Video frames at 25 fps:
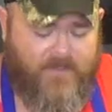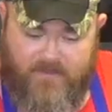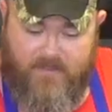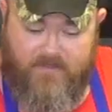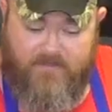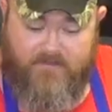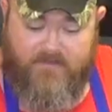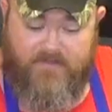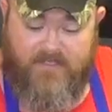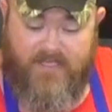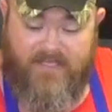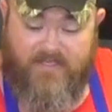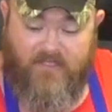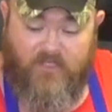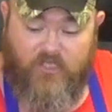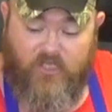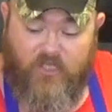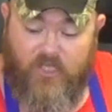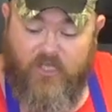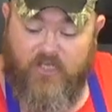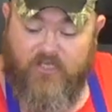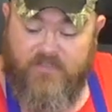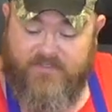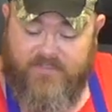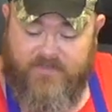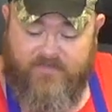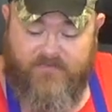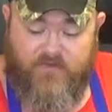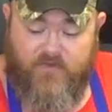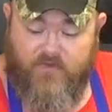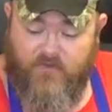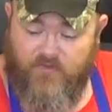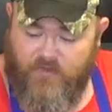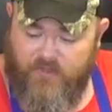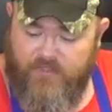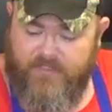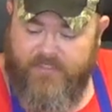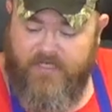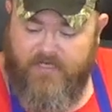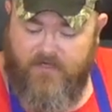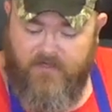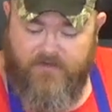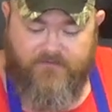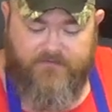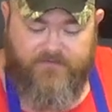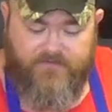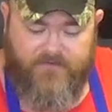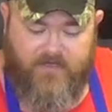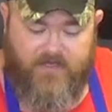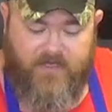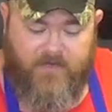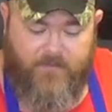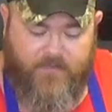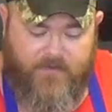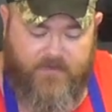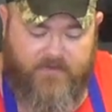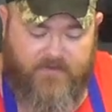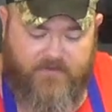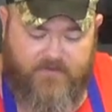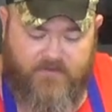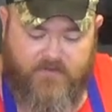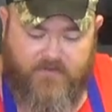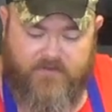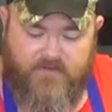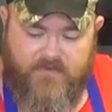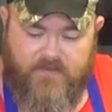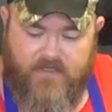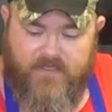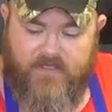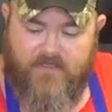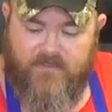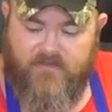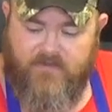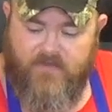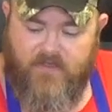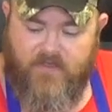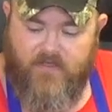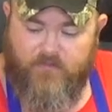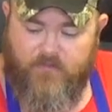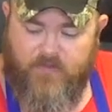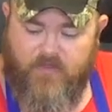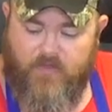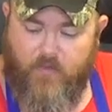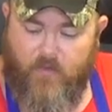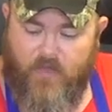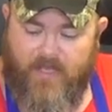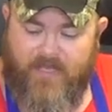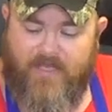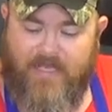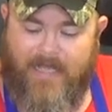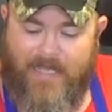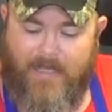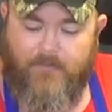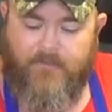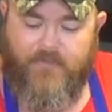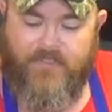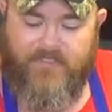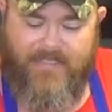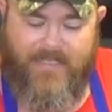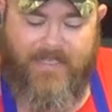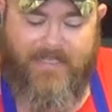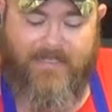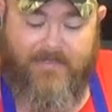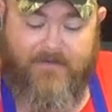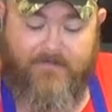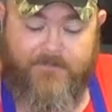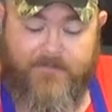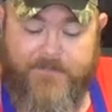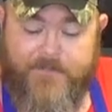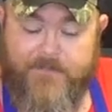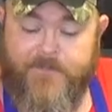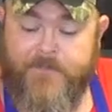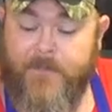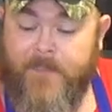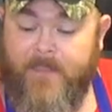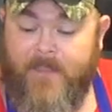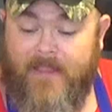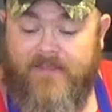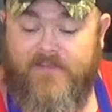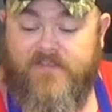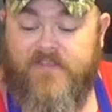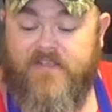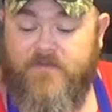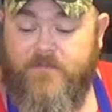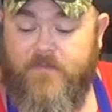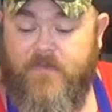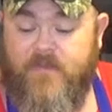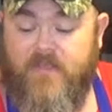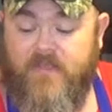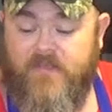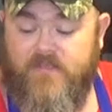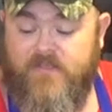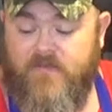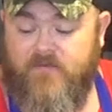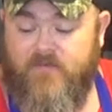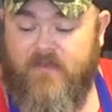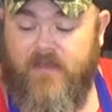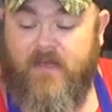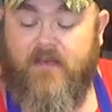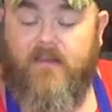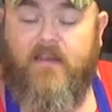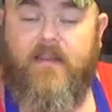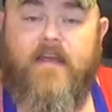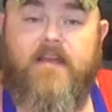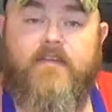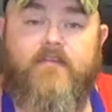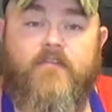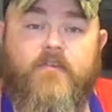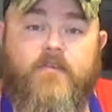It's It looks, if you look here in front of me, this looks like it's going to be quite complicated. It's just because you've got a lot of